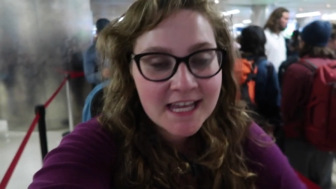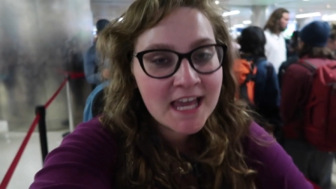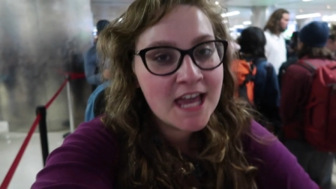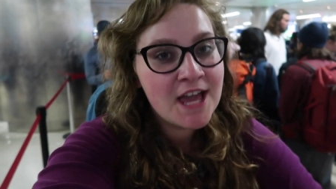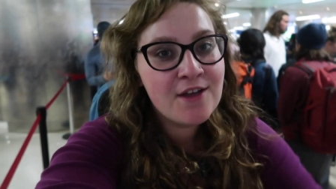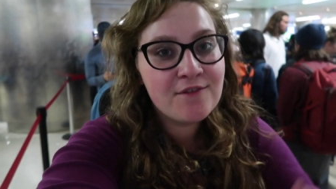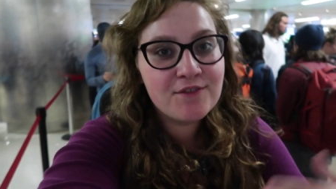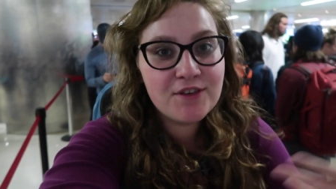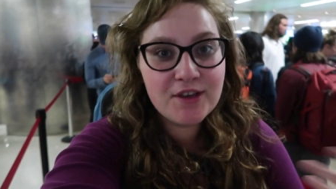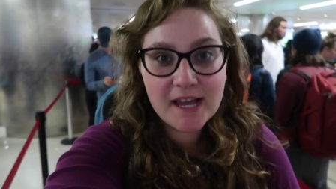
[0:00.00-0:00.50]

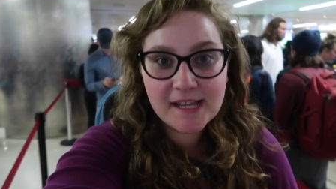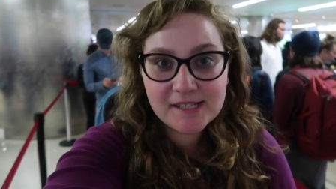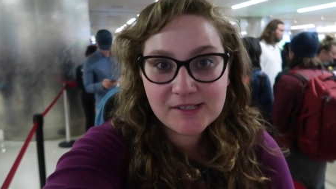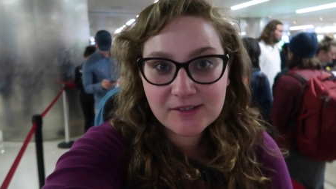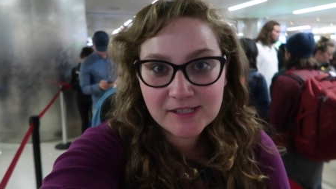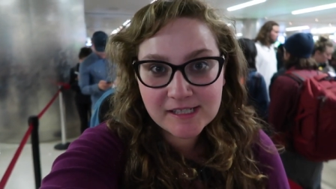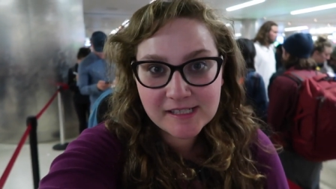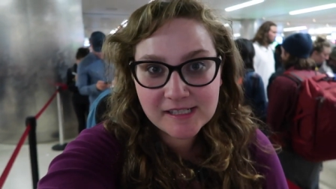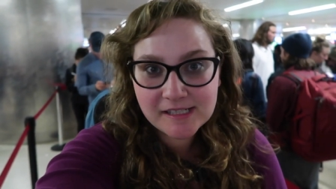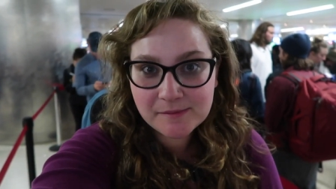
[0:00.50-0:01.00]
If you guys
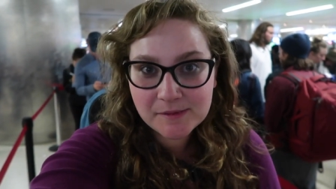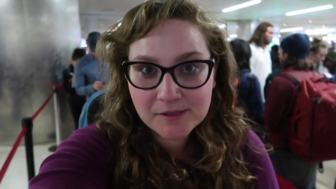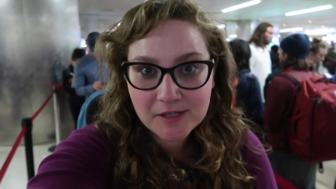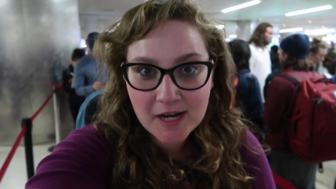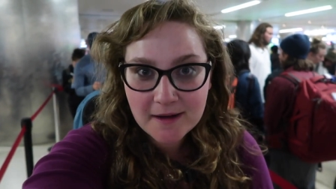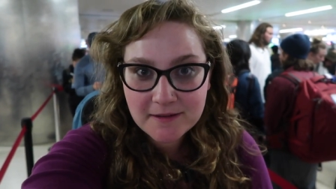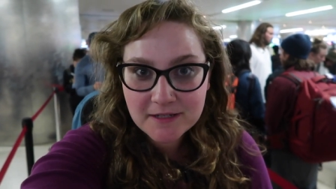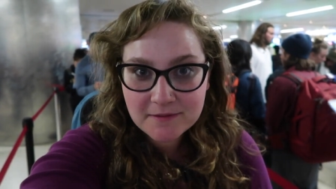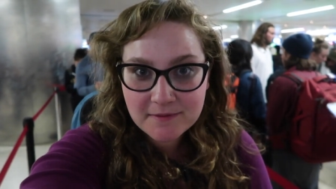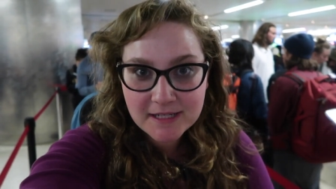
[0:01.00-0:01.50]
aren't already
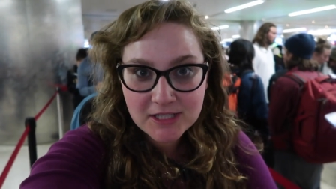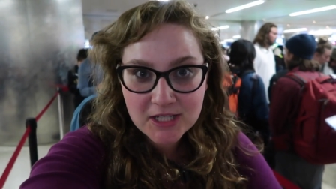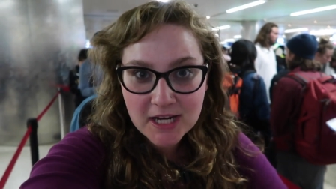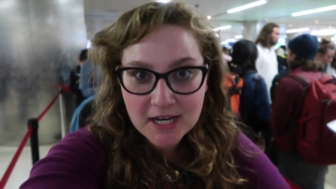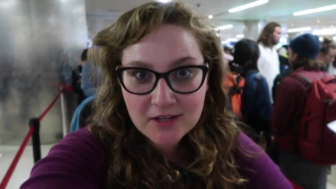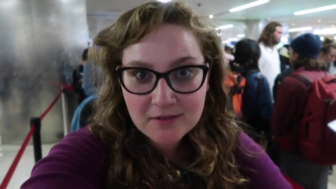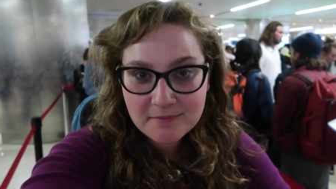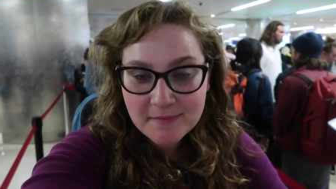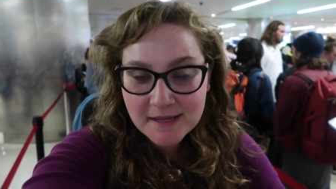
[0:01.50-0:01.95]
subscribed to my channel,